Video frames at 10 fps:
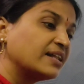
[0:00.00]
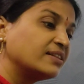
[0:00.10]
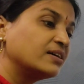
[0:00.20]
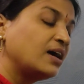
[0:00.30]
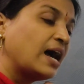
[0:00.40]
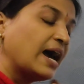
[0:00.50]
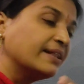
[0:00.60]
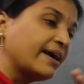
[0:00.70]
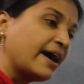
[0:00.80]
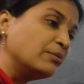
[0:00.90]
and the
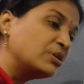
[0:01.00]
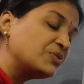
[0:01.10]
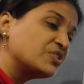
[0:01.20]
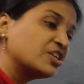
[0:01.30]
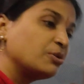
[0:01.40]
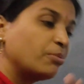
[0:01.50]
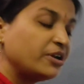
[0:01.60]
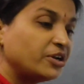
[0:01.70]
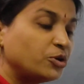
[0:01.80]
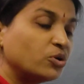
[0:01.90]
animals which are
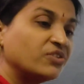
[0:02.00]
dependent on